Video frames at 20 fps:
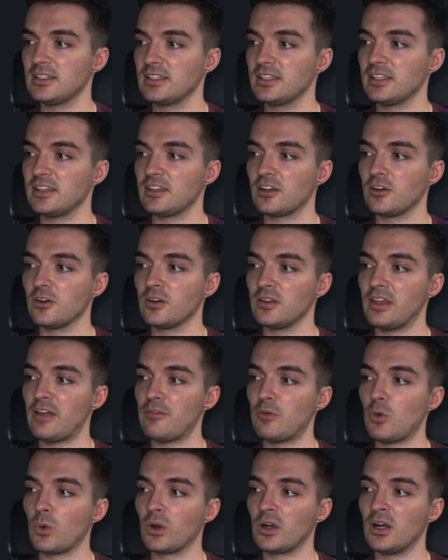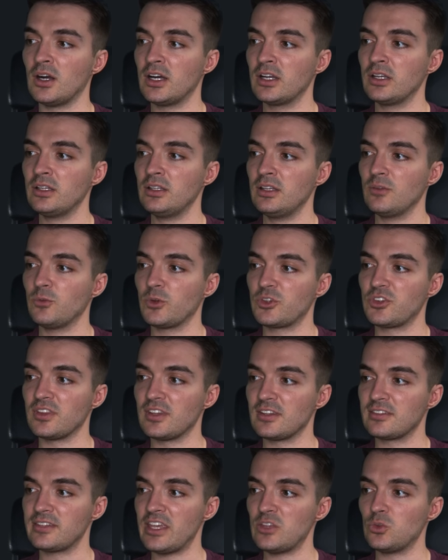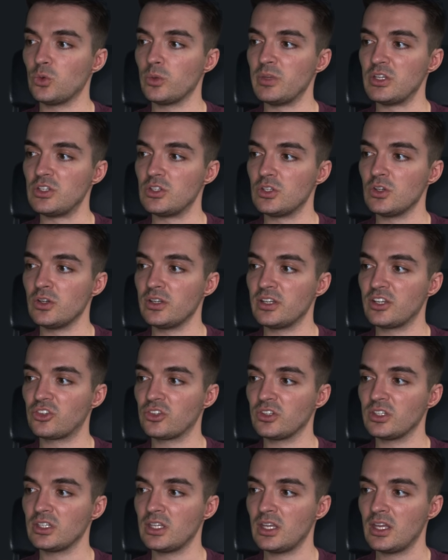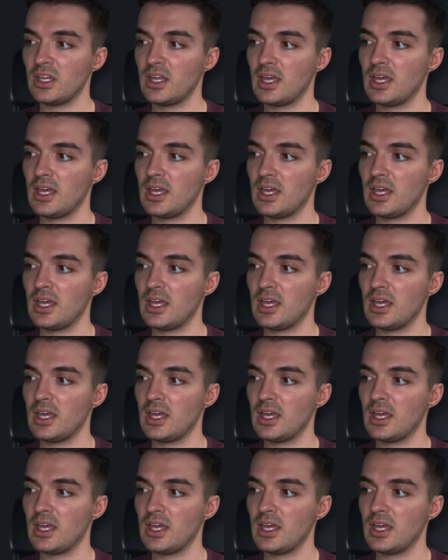get the current level we're on, which in this case would be 2 initially,